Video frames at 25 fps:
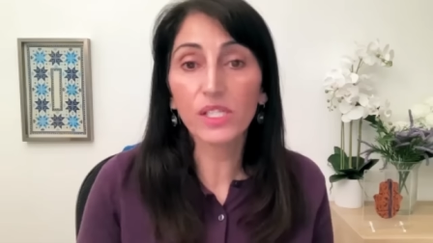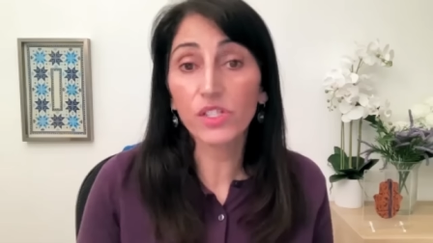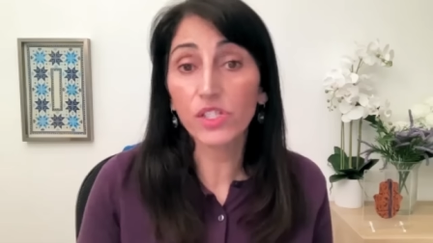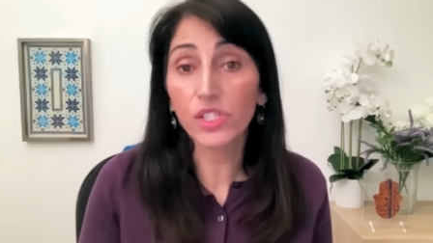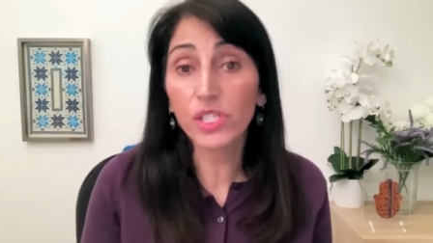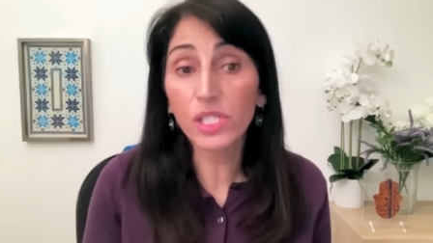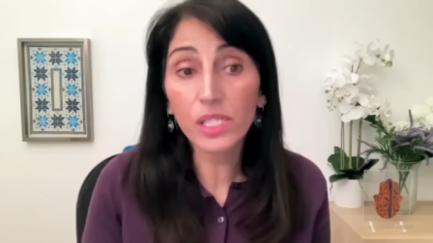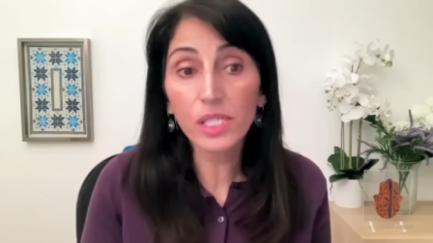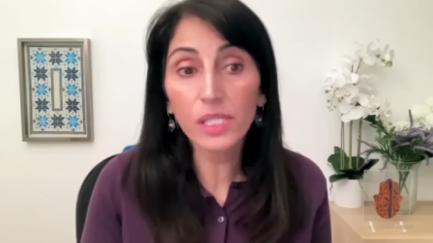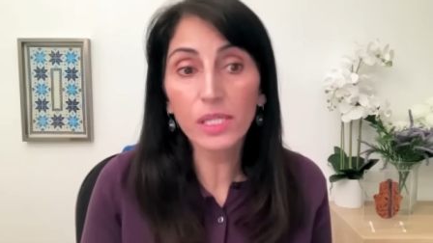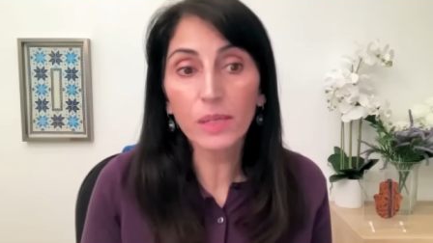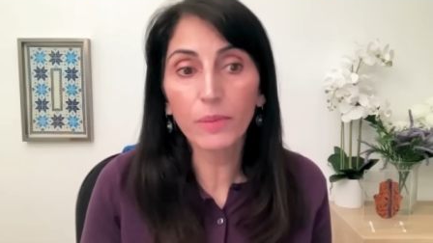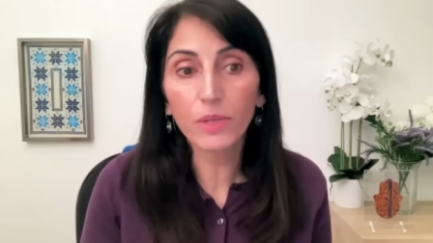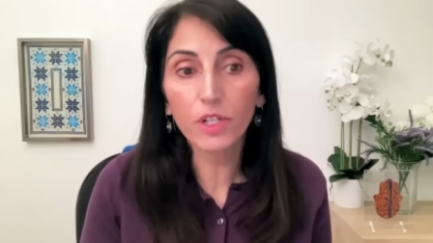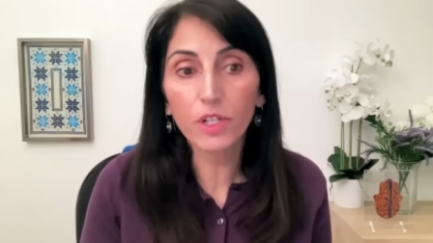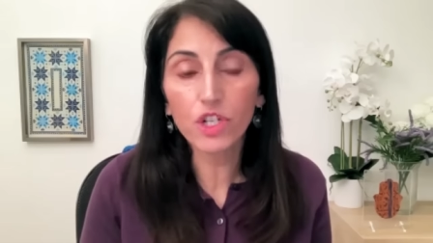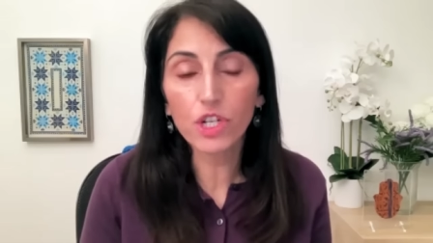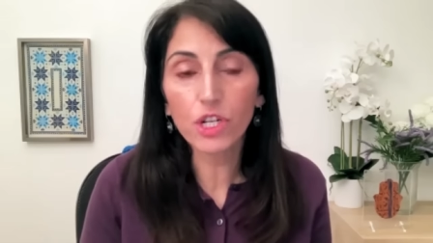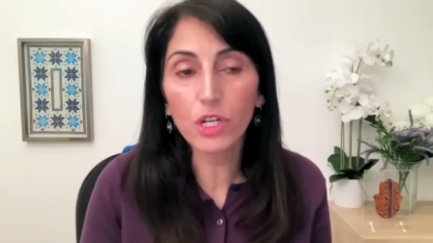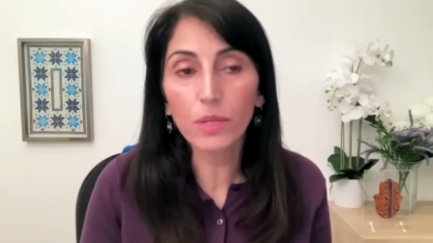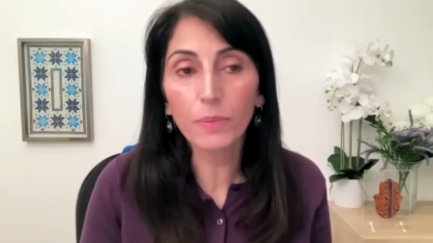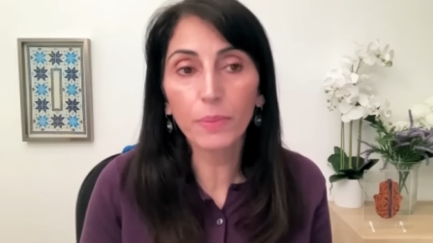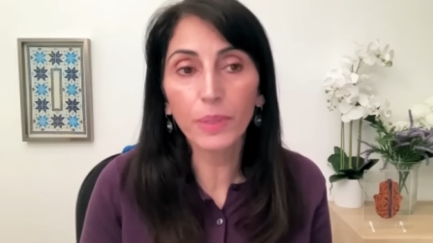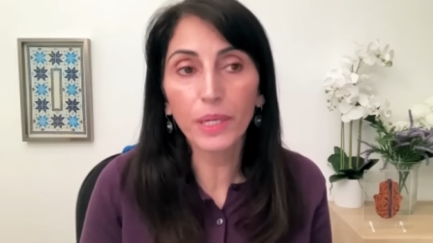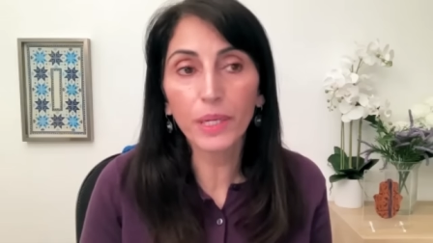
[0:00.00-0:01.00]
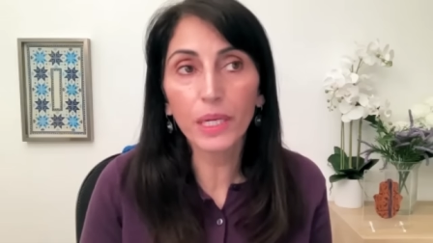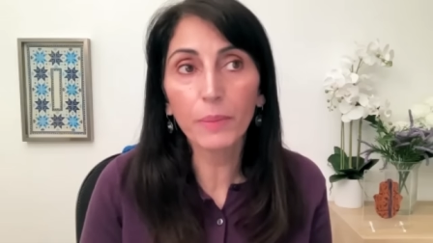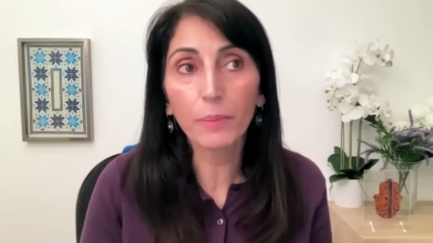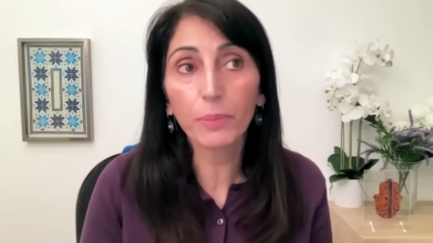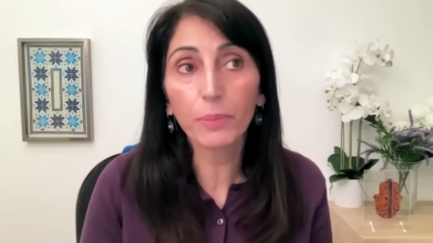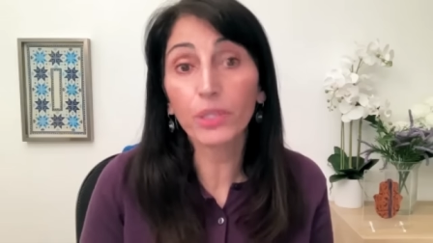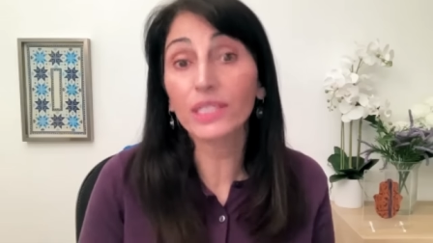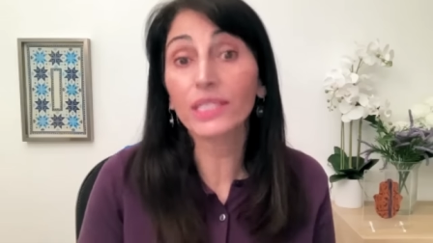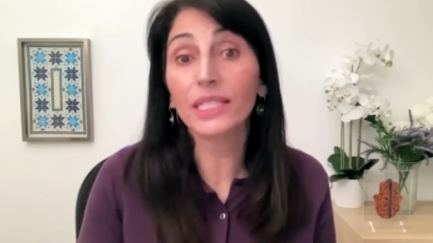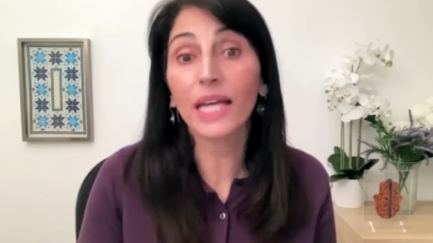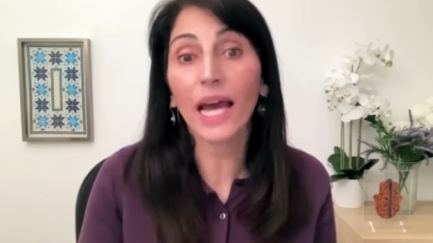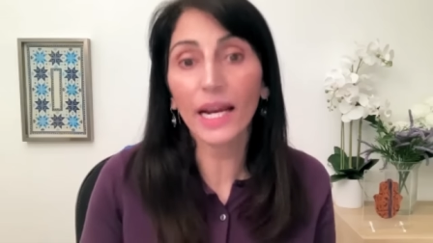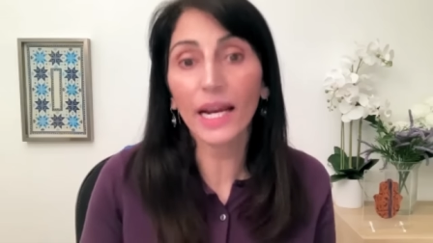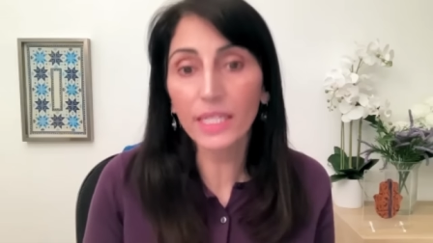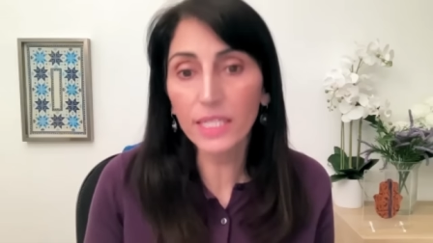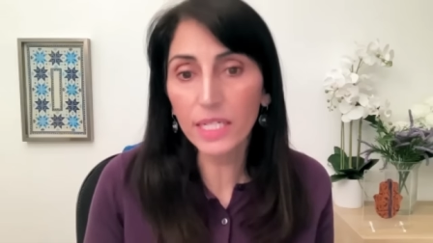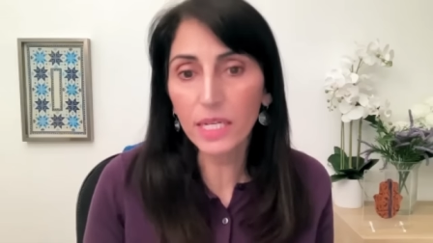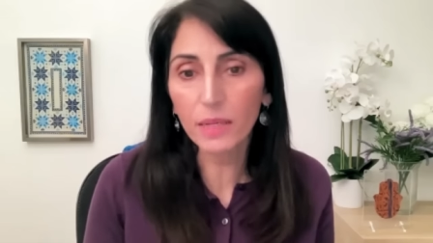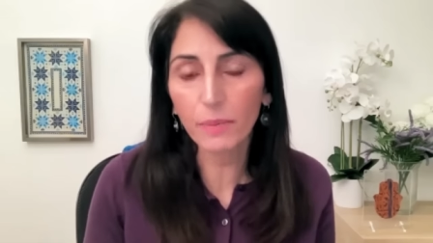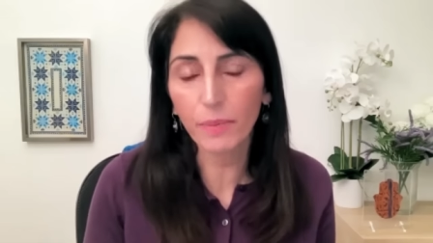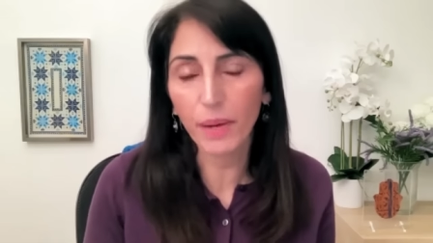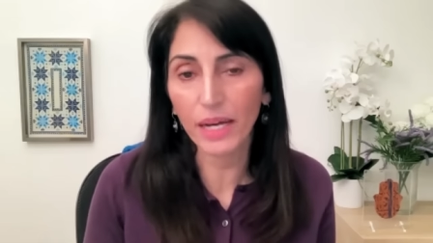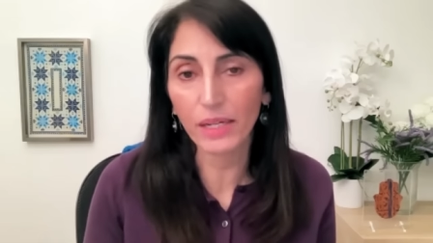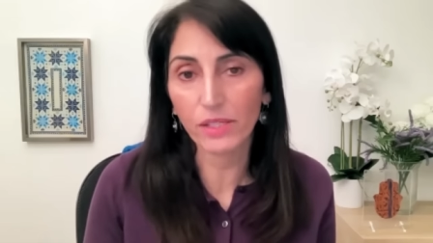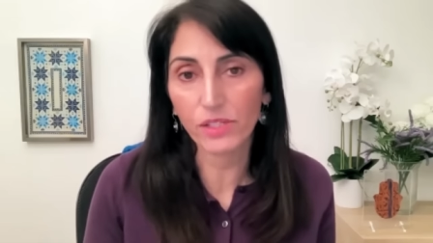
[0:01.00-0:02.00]
a system, it should be
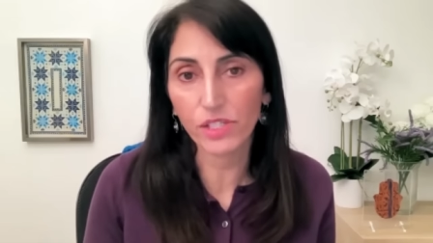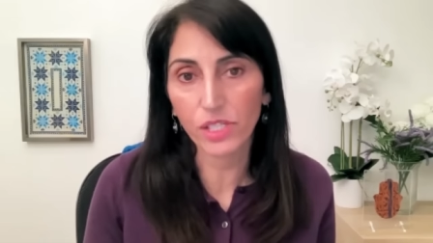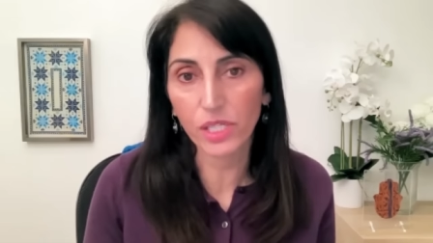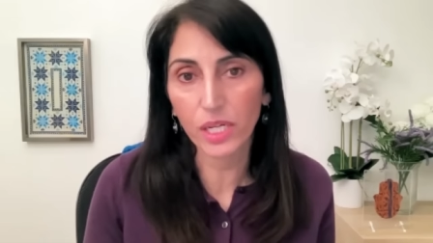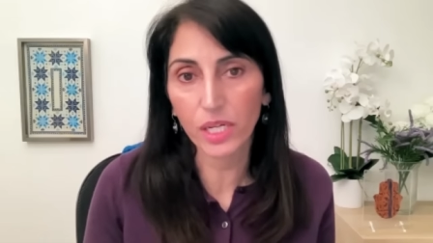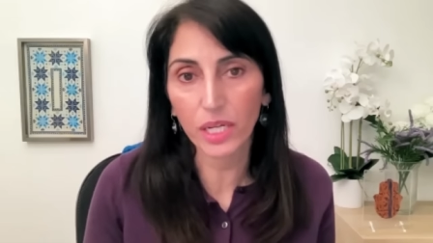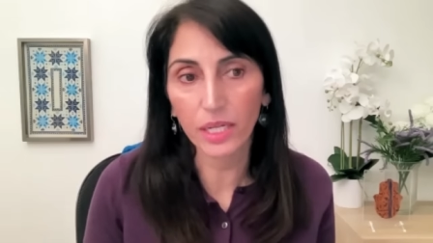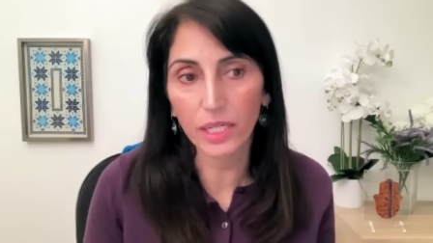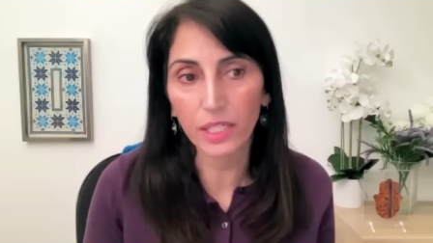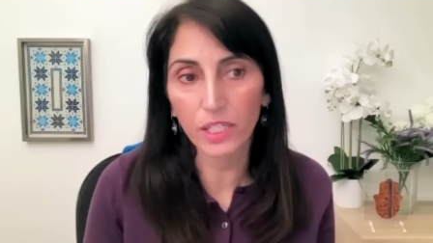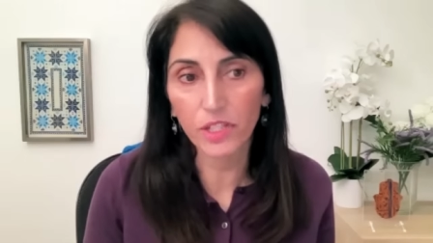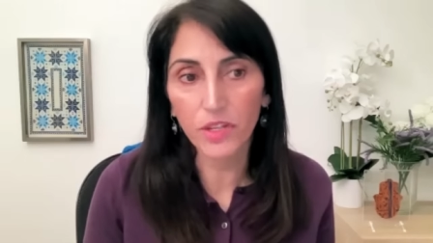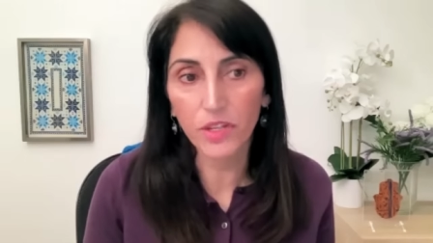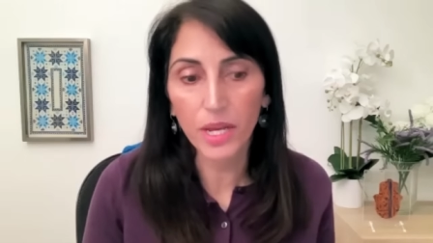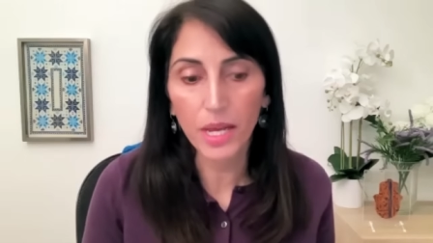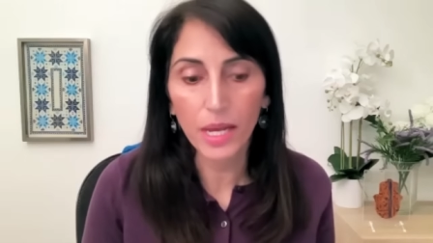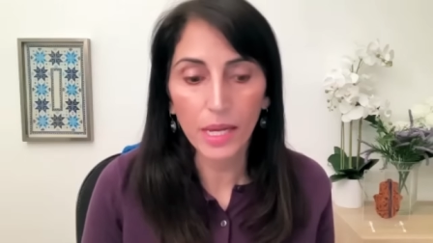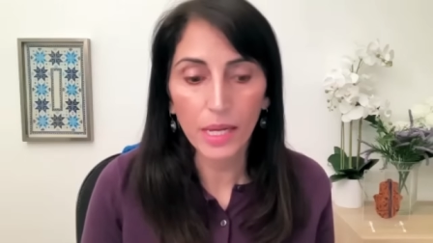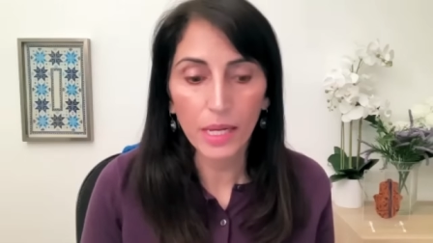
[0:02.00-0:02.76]
protecting Palestinians.